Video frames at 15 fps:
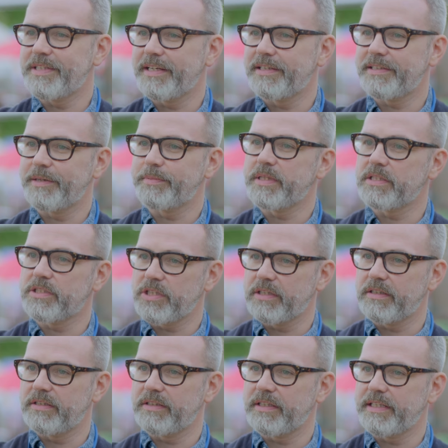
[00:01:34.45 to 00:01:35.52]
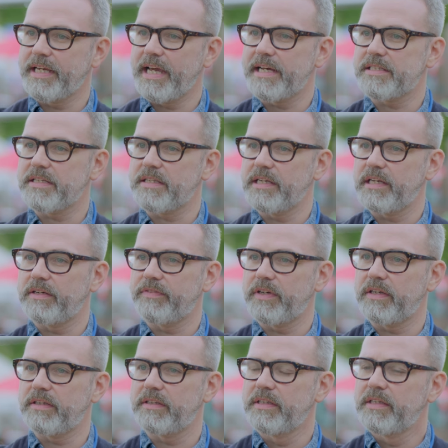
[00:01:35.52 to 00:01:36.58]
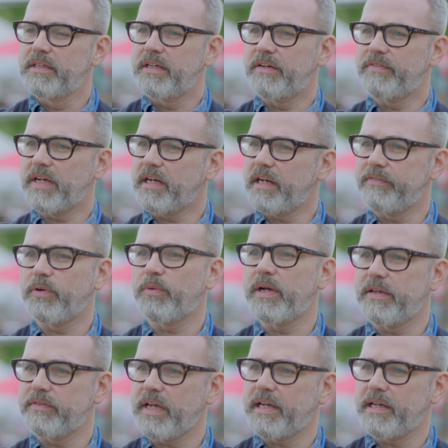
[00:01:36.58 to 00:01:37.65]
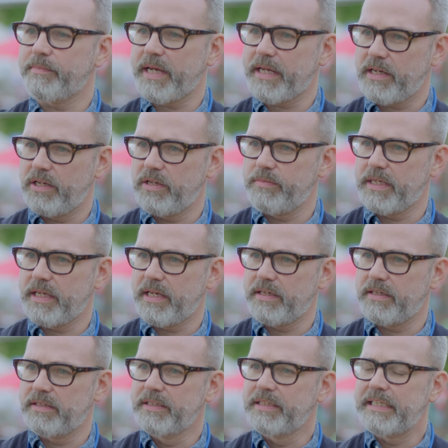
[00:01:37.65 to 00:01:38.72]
He ended up in the jungle, and he had to think of a clever way of getting back home again.